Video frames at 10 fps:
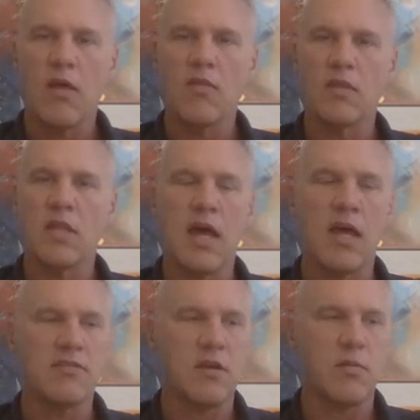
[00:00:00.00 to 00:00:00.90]
And then the
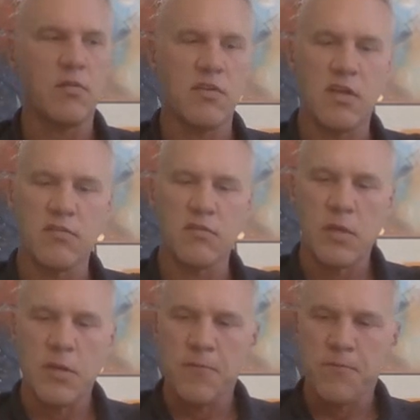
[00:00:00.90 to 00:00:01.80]
last I would say is
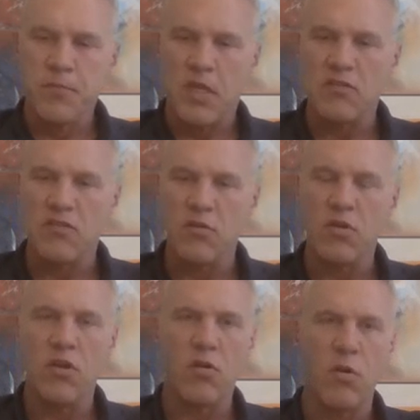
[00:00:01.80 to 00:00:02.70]

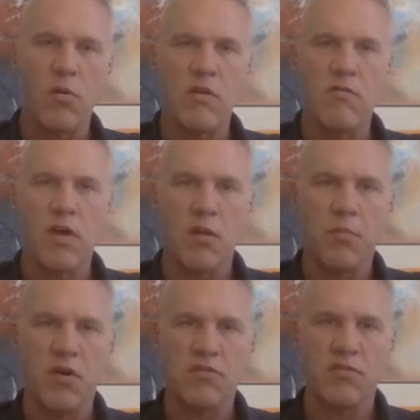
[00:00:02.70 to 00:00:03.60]
continuing to grow and
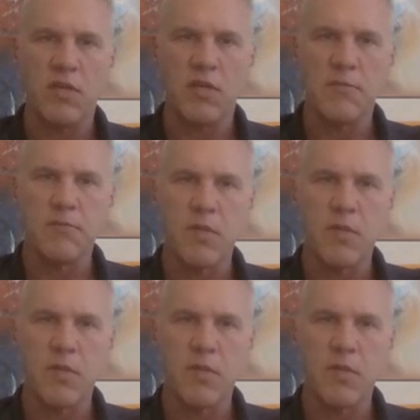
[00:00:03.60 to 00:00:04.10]
develop personally.